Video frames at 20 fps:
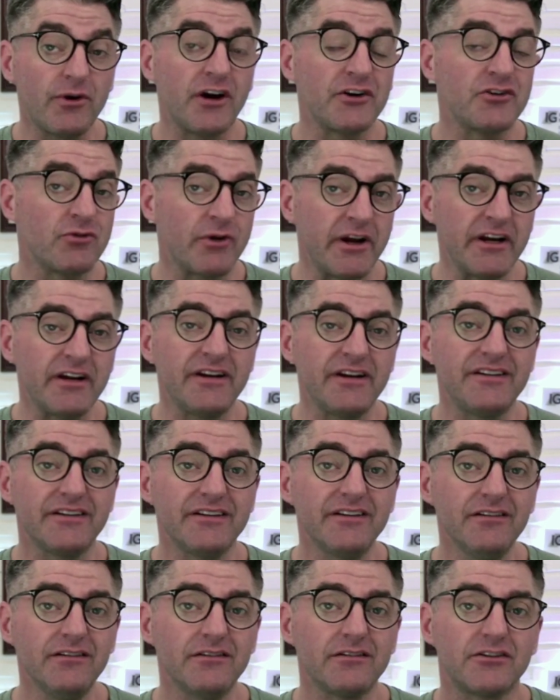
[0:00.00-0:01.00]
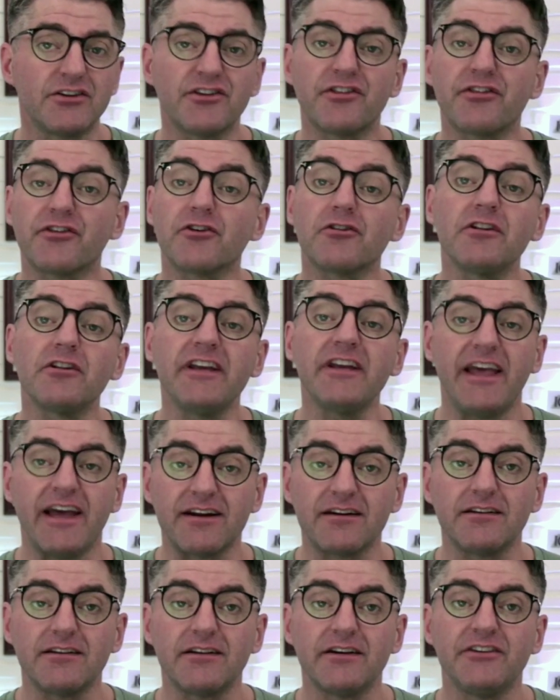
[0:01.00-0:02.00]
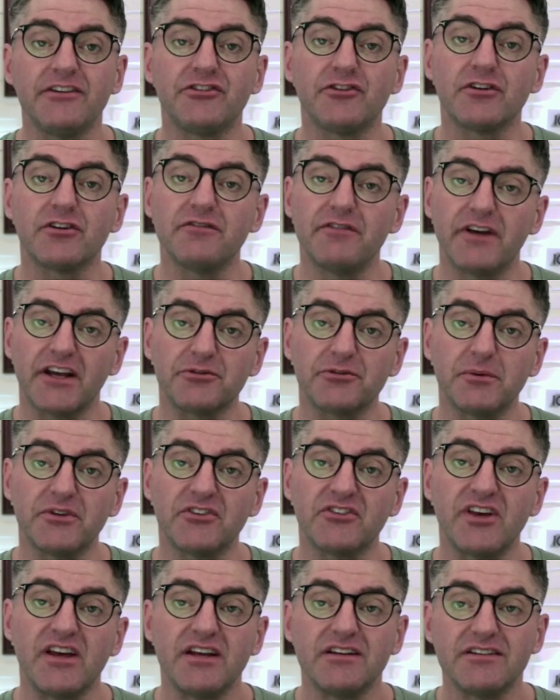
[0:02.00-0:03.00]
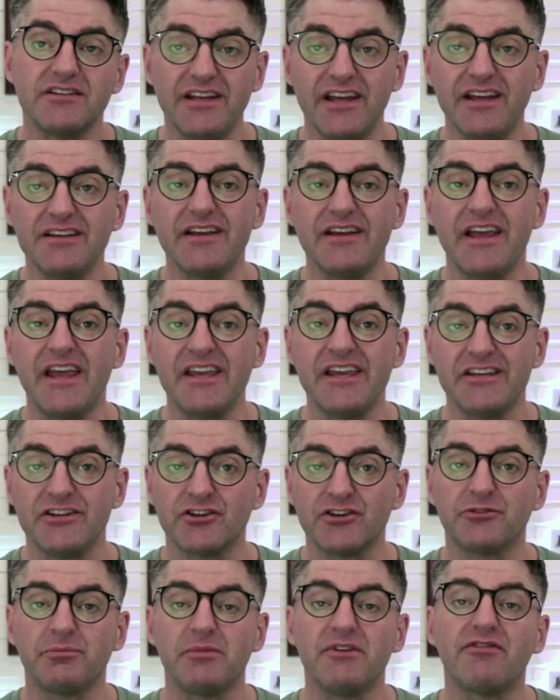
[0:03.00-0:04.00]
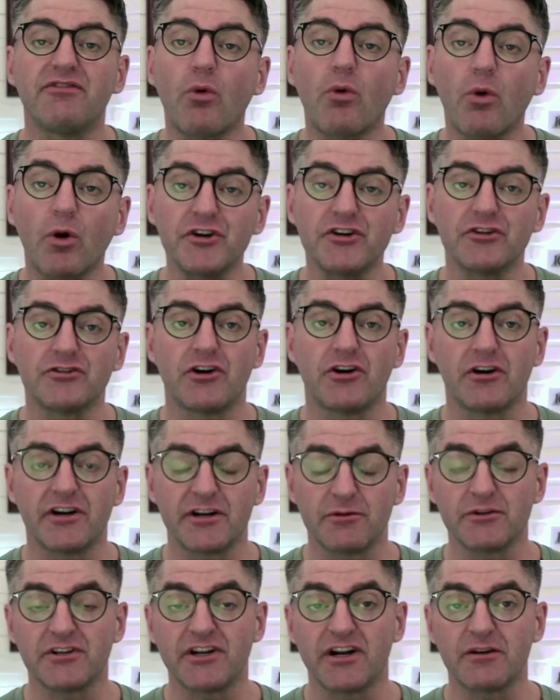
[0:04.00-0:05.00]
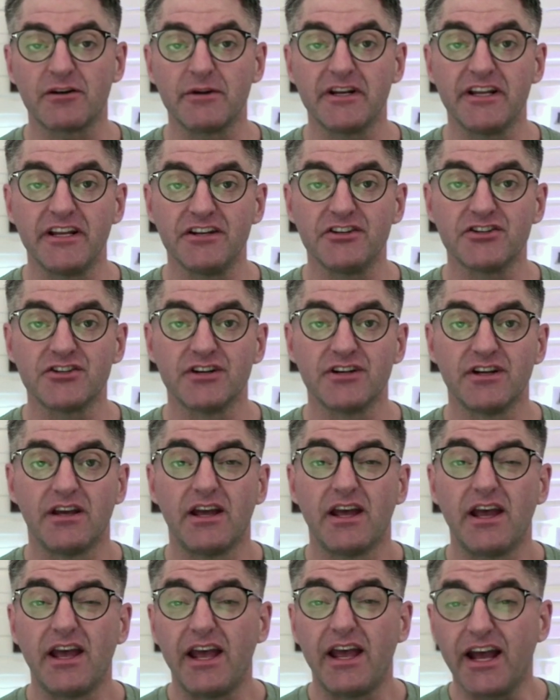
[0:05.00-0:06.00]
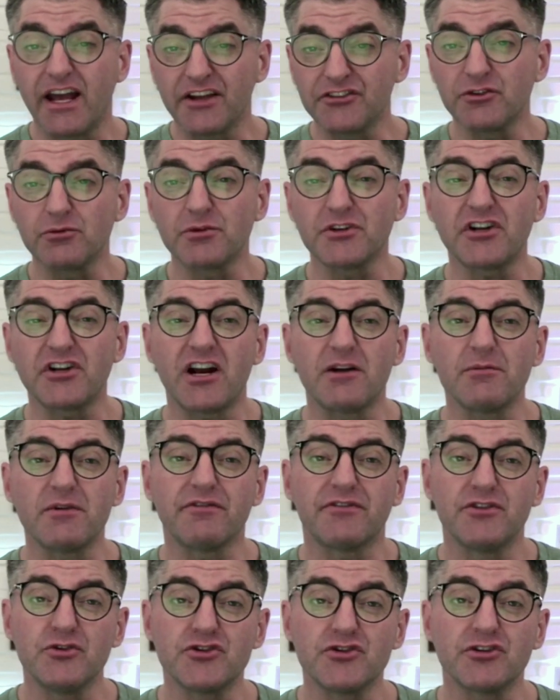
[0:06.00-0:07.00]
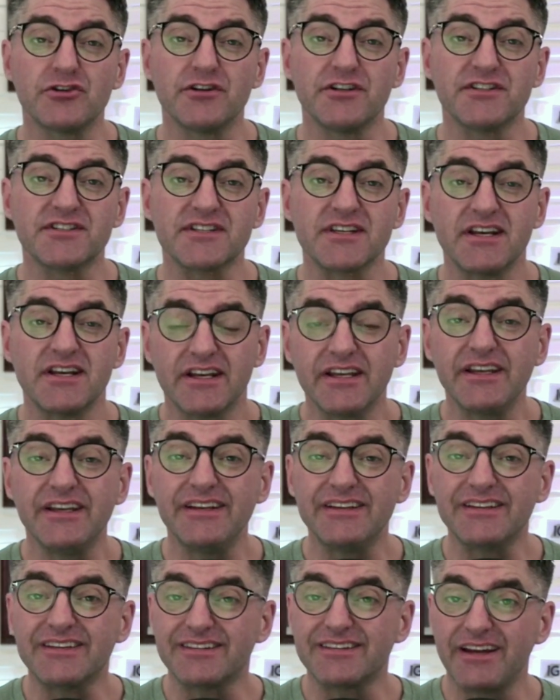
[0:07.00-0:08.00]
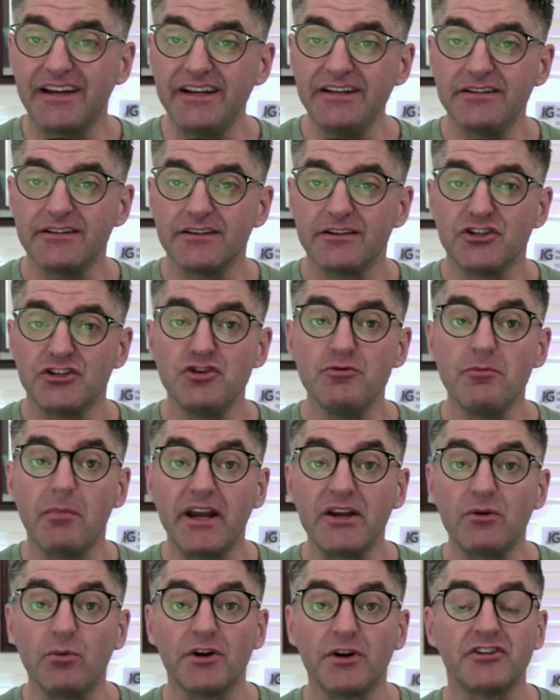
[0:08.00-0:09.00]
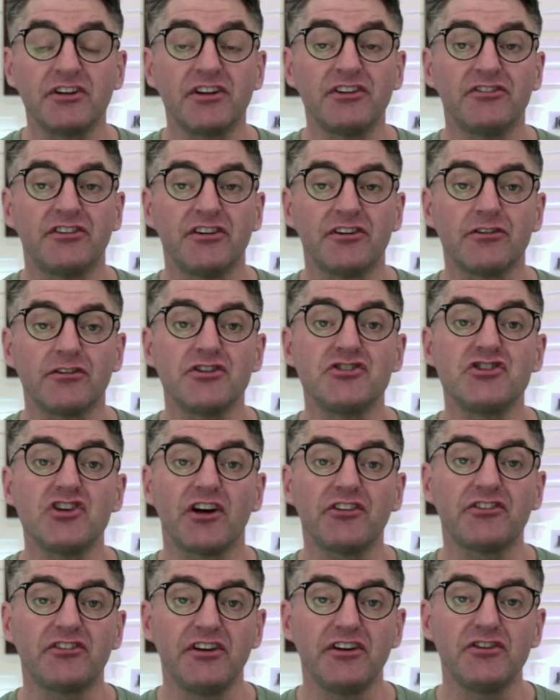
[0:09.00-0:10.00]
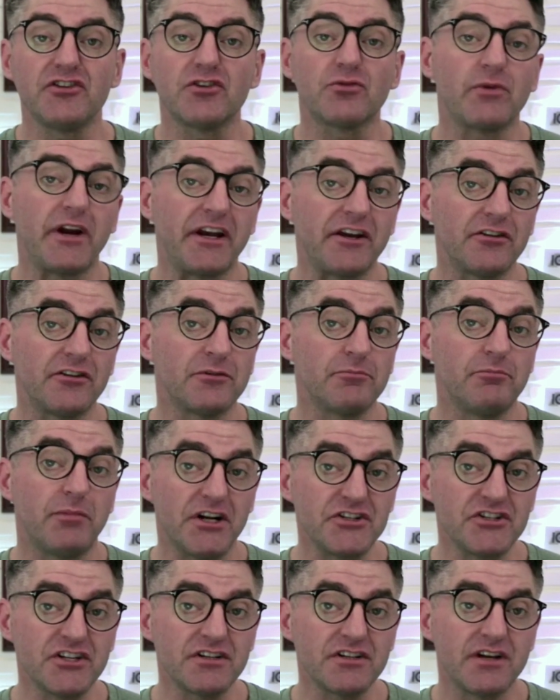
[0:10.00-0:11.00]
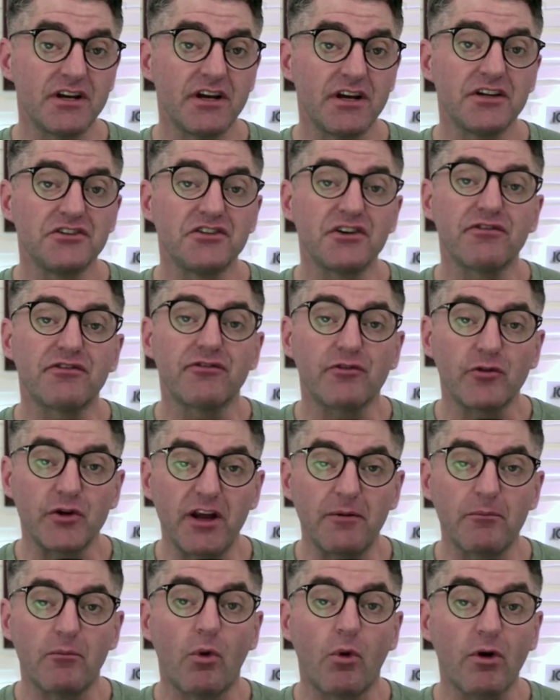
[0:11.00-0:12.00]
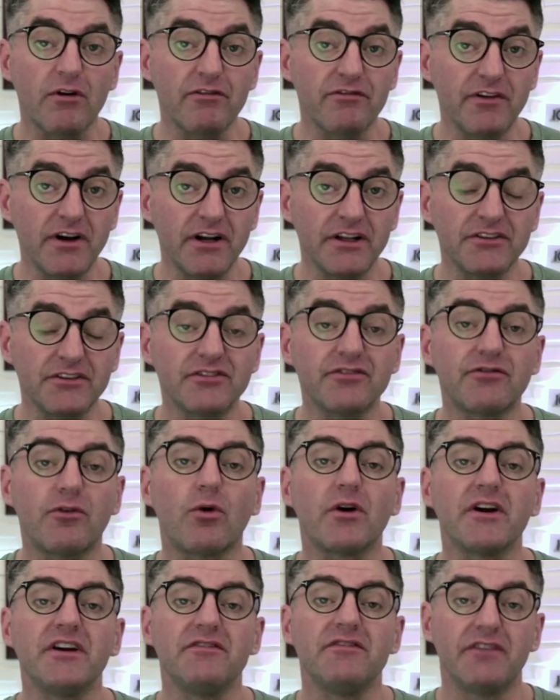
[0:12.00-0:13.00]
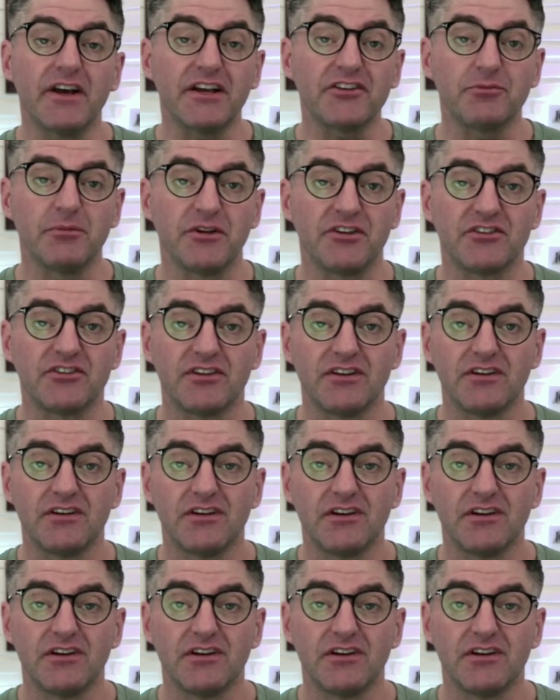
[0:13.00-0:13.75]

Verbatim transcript: a great idea to thoroughly analyze your investments 10 to 8 years before your target retirement age. As your retirement future is in sight, you might want to consider adjusting your regular budget to free up more funds for investments.